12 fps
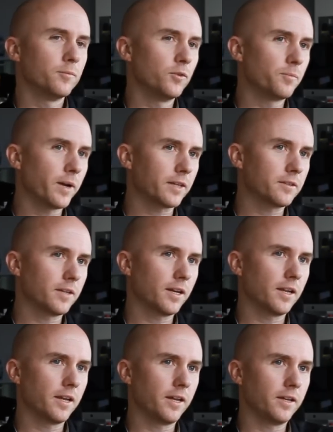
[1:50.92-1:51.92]
moved back to
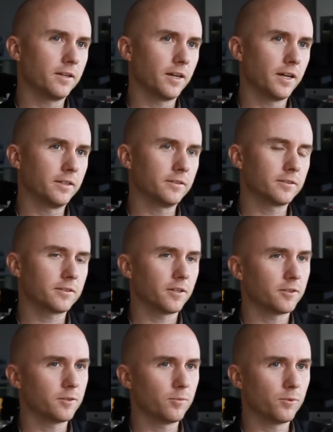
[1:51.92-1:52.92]
LA, and
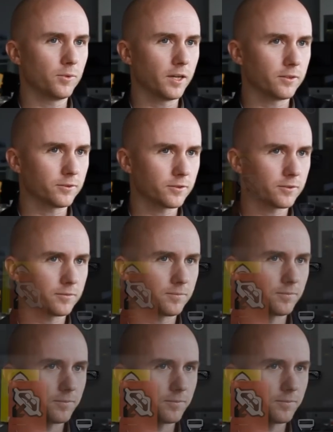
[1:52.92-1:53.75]
started Bluelounge.